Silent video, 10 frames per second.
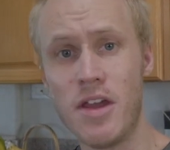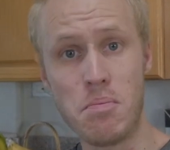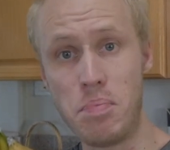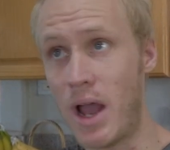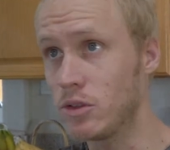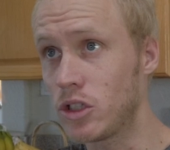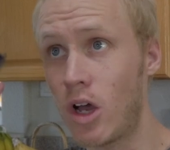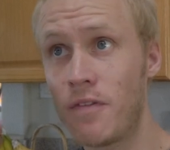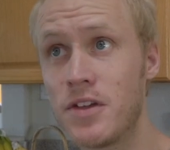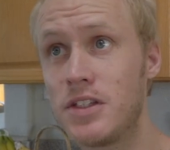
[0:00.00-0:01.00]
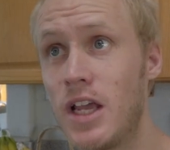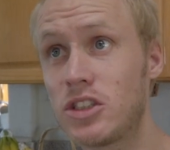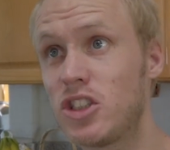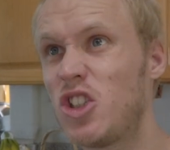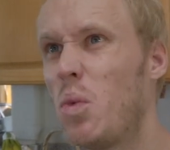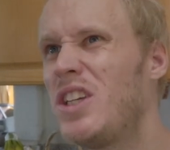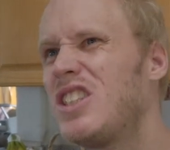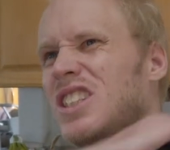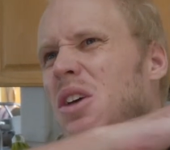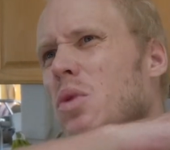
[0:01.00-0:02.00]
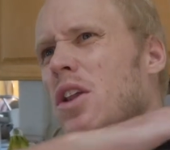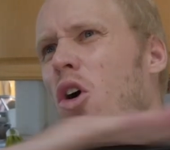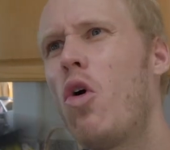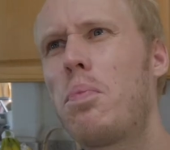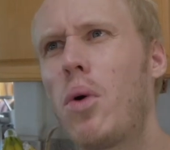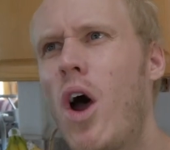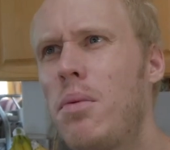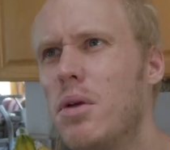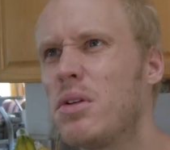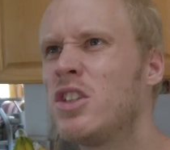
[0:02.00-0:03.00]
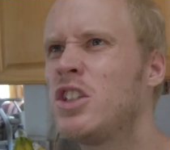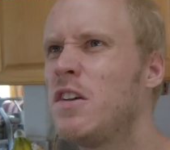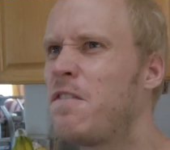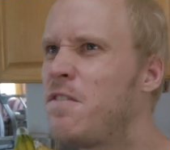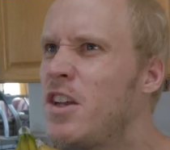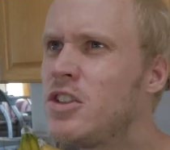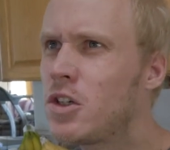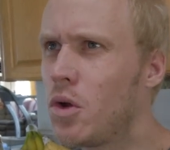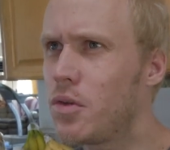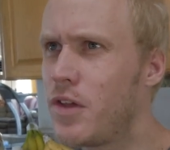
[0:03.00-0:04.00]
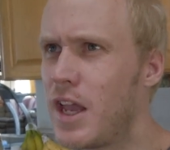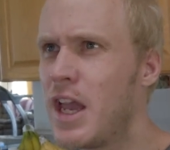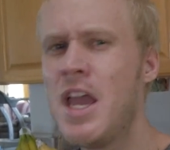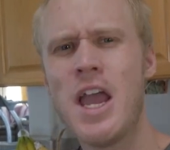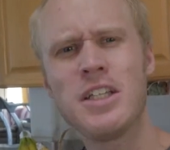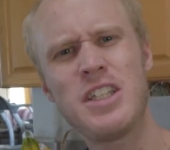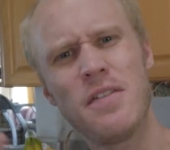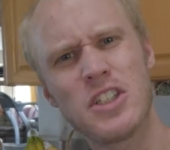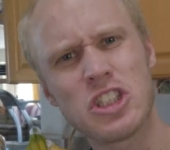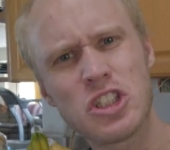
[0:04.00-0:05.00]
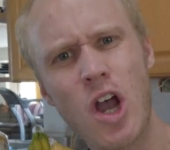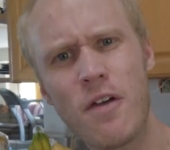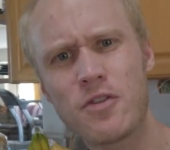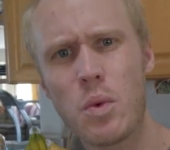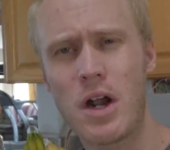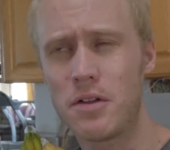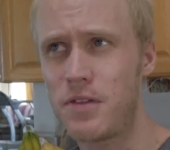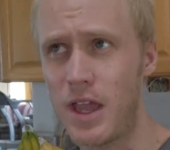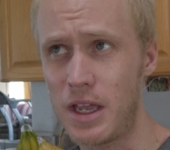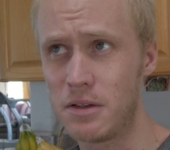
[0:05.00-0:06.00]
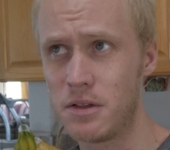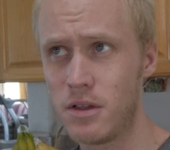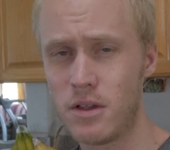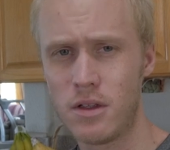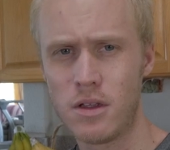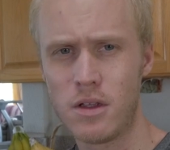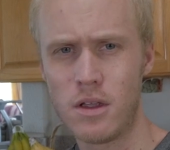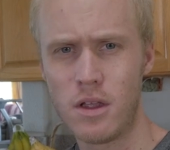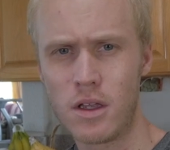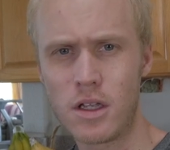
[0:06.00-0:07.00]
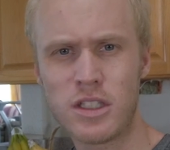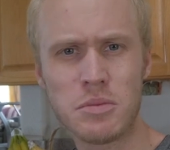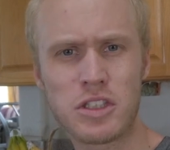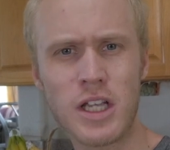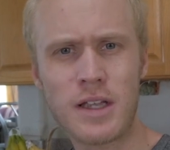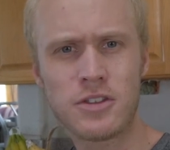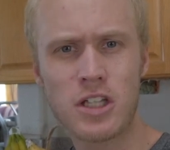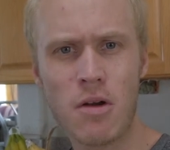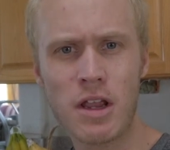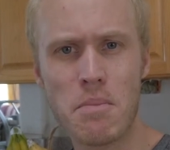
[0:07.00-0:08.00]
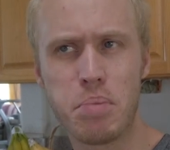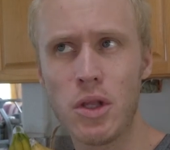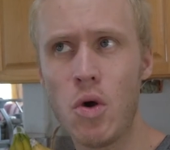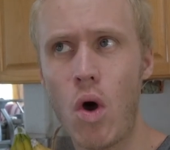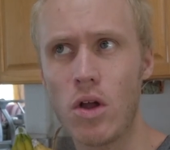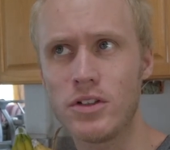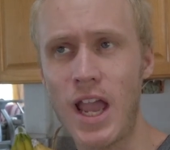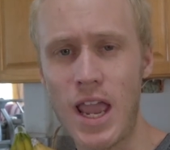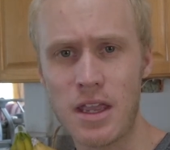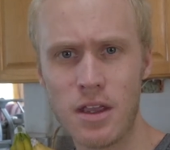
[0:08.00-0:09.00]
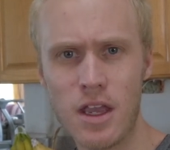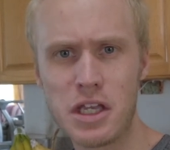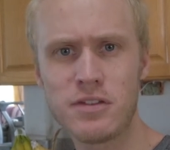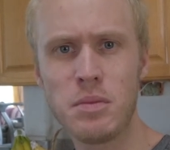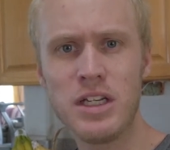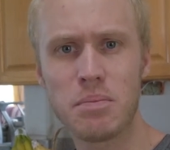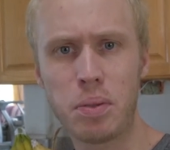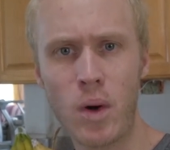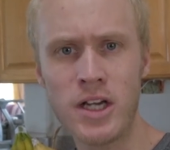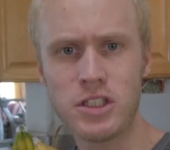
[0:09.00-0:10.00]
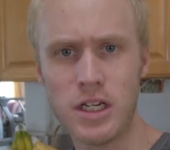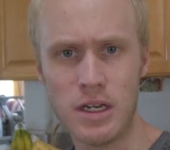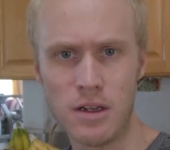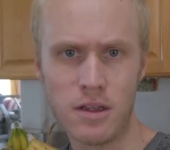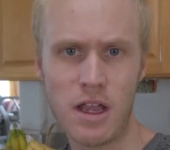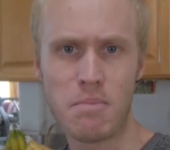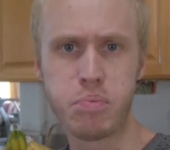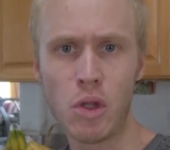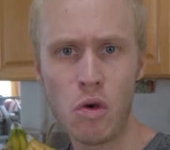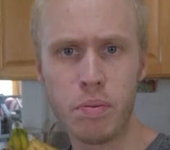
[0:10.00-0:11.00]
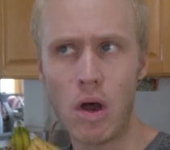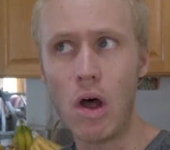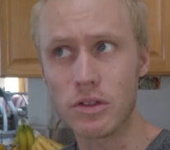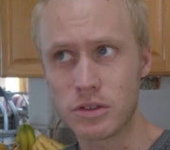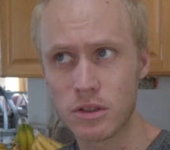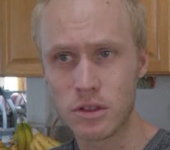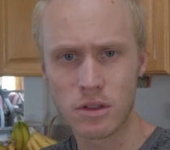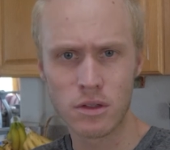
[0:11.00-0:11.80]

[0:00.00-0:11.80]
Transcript: that bounce it off the disc. So we just get rid of the whole problem because it's a physical thing instead of a software thing. Yeah. Because I'm sick of staring at blue all day. It gives me depression and blue balls.